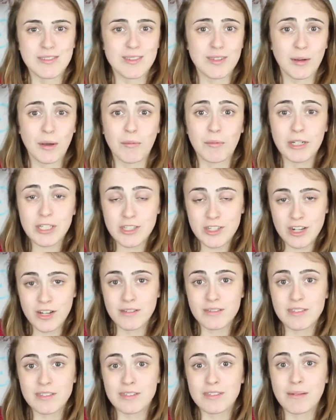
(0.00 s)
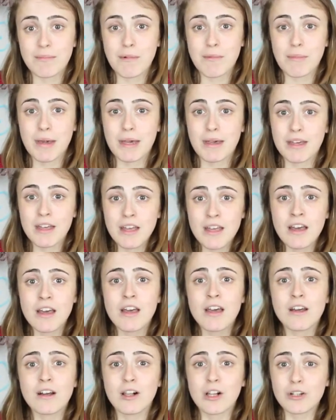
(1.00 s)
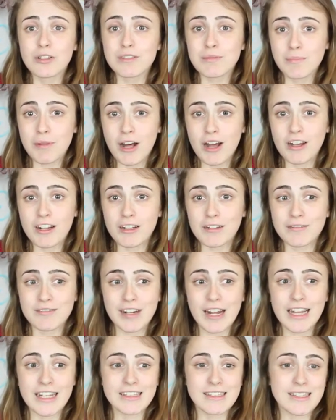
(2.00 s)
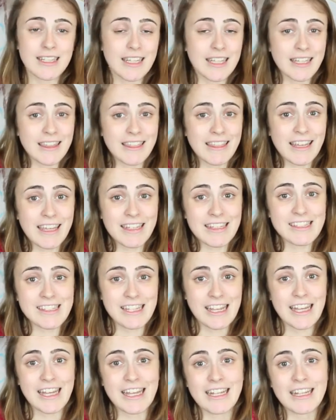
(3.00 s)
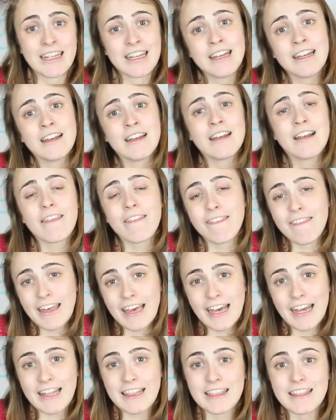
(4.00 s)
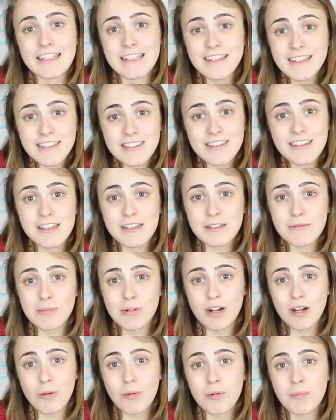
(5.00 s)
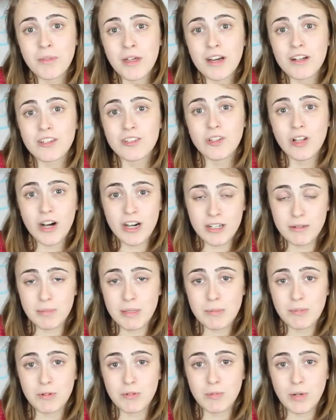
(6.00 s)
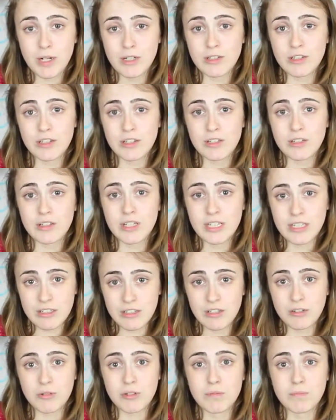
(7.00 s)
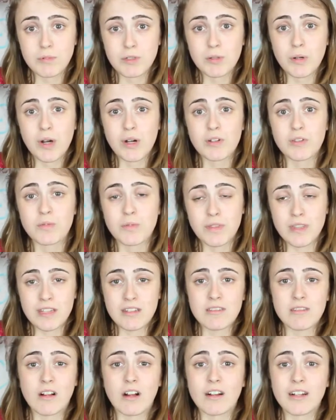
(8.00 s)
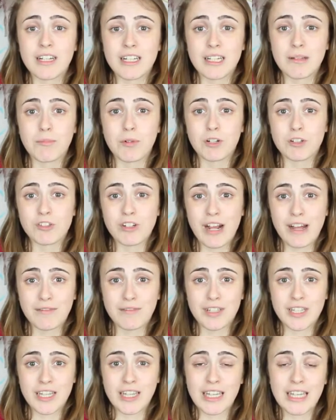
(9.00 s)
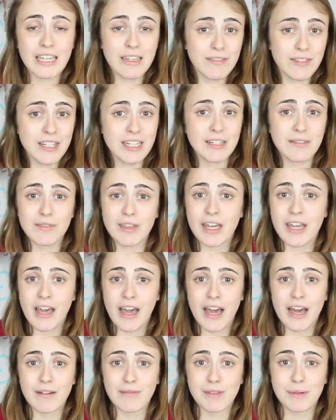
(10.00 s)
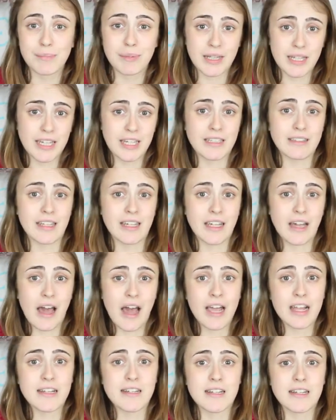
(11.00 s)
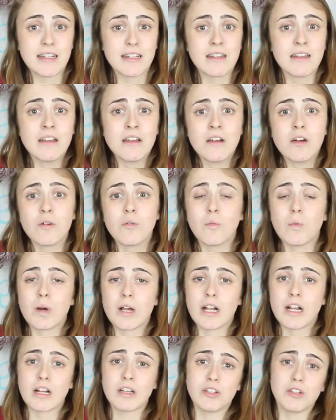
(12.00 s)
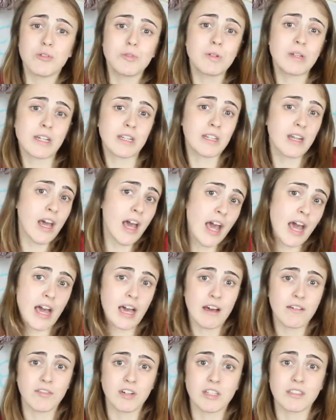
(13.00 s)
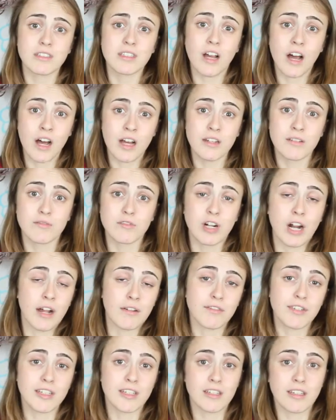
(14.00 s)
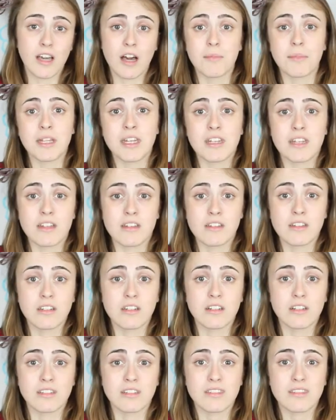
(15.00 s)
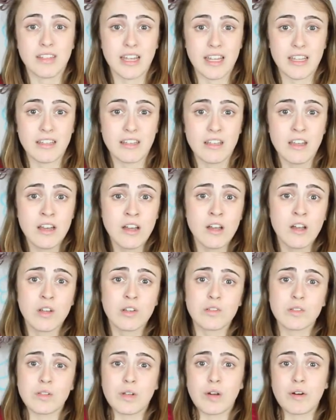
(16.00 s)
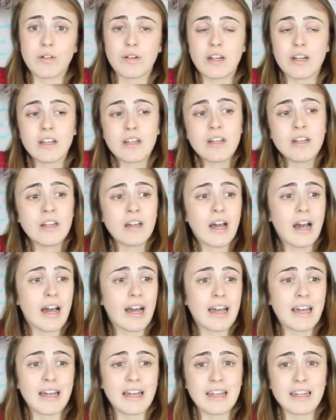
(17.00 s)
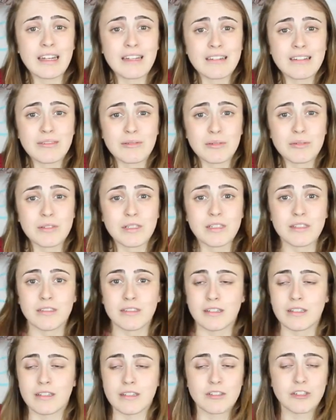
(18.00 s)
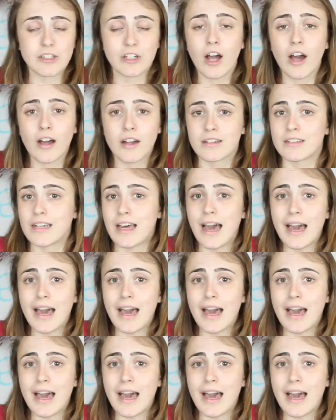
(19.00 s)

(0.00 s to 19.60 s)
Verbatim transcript: So I reached out to some of my close blogger friends and they said that this is a problem that a lot of people run to, into with Bluehost when they start getting more traffic. Even if they have the plan like I did where you can have a ton of traffic coming into your site. So I was shocked.